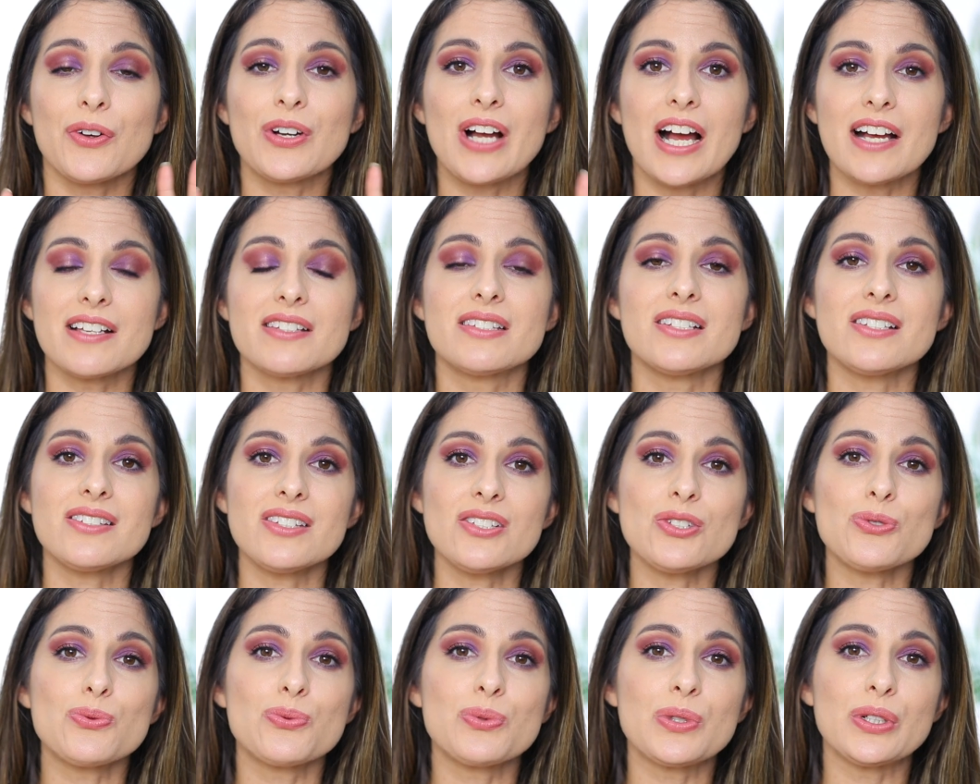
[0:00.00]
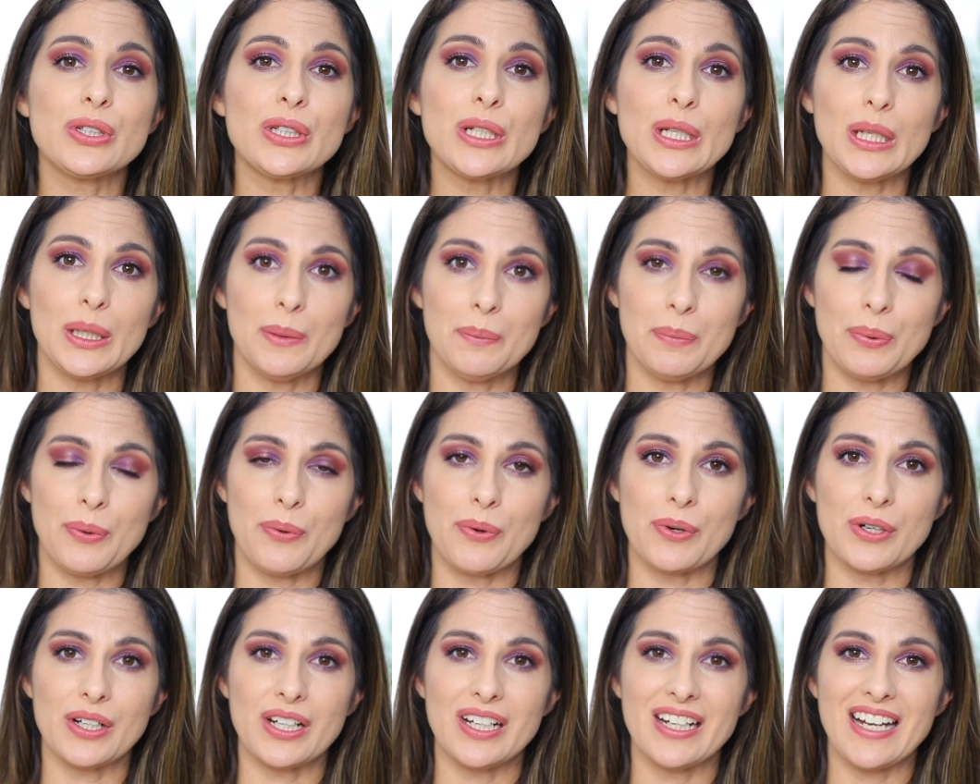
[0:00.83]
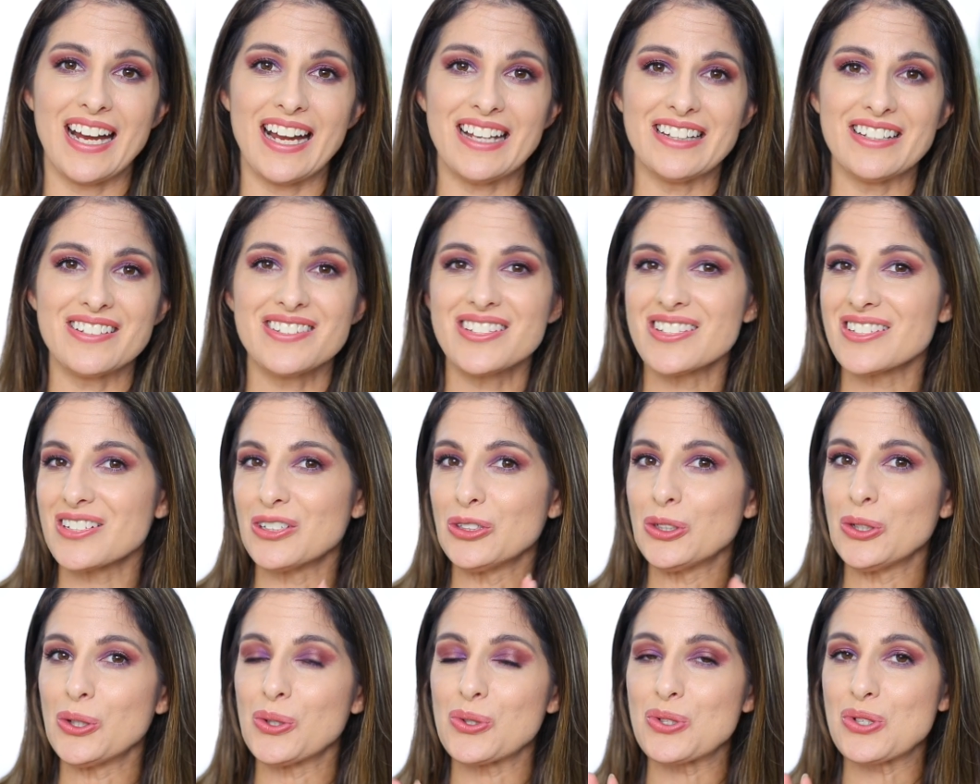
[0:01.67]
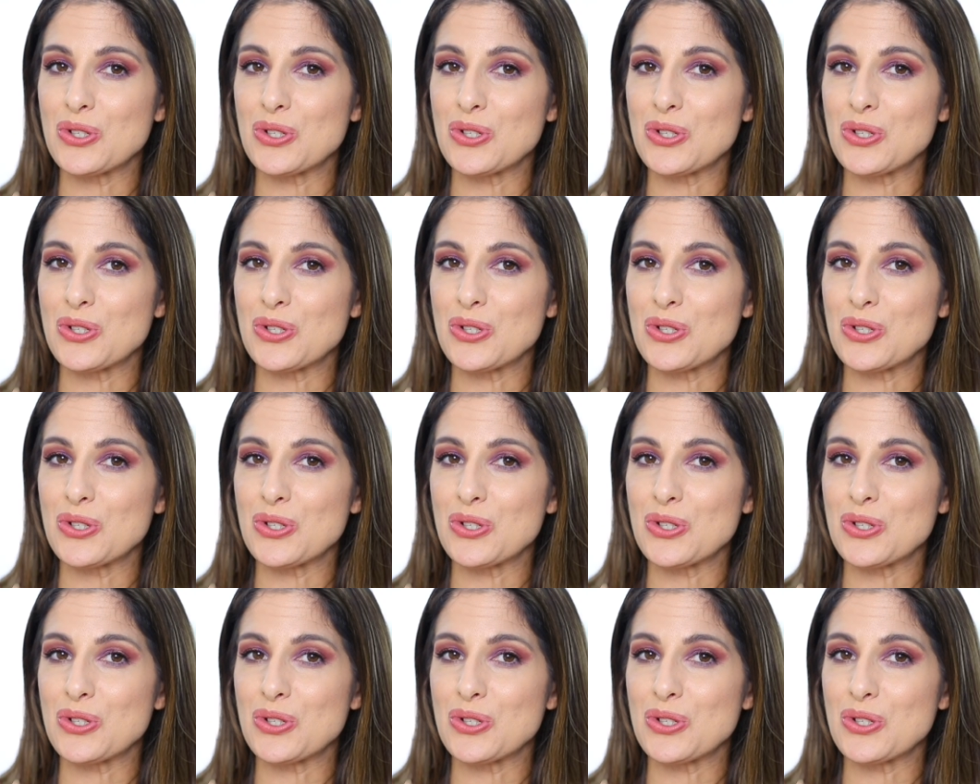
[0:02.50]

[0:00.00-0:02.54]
Guys, this is really important and this is a little